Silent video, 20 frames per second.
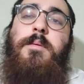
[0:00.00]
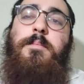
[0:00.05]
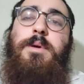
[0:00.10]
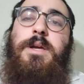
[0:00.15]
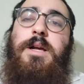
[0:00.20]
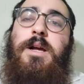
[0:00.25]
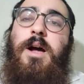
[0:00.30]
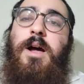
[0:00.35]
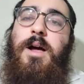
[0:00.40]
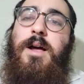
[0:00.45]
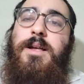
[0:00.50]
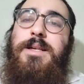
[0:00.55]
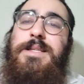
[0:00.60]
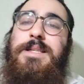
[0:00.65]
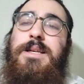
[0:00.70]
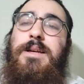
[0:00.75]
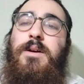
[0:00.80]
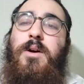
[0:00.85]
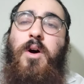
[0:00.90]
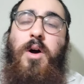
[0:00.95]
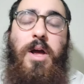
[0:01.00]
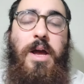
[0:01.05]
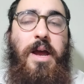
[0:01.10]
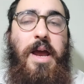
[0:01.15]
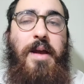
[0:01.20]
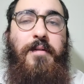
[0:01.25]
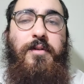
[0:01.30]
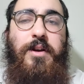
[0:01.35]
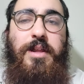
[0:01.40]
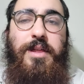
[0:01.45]
Because
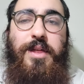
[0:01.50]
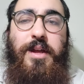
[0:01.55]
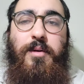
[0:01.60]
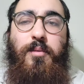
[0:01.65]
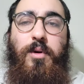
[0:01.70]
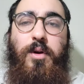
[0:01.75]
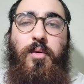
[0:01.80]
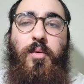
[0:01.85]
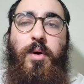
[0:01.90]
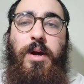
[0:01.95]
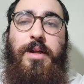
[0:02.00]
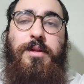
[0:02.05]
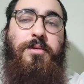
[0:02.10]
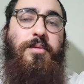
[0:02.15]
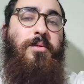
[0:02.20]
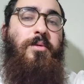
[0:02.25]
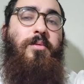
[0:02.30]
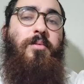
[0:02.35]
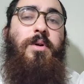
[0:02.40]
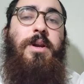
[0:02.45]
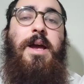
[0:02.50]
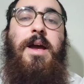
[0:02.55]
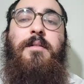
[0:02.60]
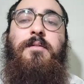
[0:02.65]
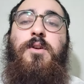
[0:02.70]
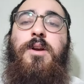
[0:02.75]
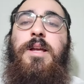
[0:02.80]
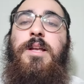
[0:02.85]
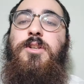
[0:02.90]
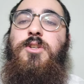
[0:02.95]
everything we're going through,
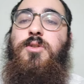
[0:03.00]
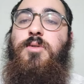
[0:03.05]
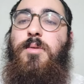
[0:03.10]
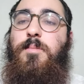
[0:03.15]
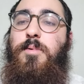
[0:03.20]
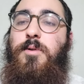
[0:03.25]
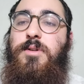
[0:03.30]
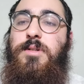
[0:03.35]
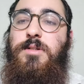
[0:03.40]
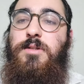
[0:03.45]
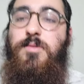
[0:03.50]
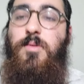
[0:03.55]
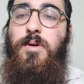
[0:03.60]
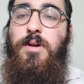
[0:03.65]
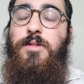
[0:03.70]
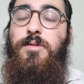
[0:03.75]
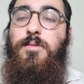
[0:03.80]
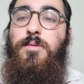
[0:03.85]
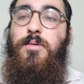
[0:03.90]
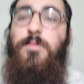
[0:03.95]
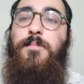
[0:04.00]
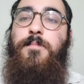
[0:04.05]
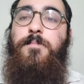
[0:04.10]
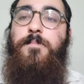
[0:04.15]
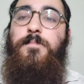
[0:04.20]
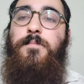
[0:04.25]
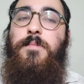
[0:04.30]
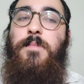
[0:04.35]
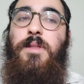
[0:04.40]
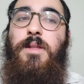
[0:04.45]
whatever issue a person's going through,
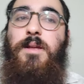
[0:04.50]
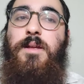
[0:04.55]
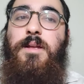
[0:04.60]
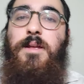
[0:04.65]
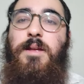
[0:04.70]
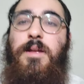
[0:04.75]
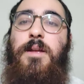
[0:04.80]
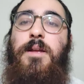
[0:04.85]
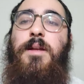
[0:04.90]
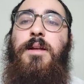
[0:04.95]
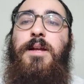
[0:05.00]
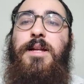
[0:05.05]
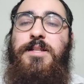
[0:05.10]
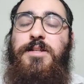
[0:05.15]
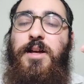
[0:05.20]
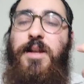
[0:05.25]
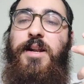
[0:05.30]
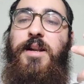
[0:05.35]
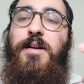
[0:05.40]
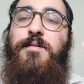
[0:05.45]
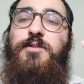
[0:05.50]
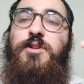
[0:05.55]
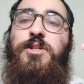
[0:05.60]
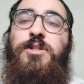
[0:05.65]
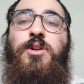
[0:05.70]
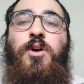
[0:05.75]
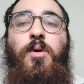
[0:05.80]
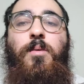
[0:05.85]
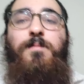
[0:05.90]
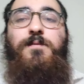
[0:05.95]
it's not enough
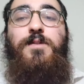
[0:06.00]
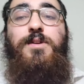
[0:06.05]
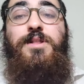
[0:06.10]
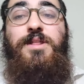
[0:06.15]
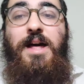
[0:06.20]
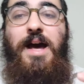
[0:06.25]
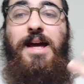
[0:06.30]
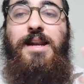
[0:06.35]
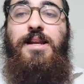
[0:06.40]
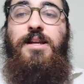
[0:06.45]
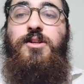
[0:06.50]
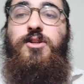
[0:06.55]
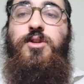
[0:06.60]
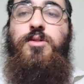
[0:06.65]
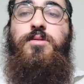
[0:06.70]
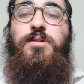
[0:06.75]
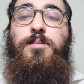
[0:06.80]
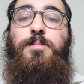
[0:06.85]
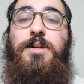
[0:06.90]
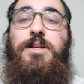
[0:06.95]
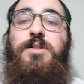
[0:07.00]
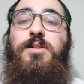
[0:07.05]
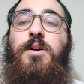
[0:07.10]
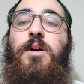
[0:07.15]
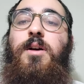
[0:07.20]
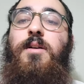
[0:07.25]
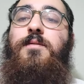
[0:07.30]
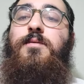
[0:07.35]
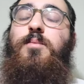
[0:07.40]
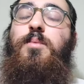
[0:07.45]
just to hope for that issue to be
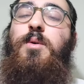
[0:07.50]
solved.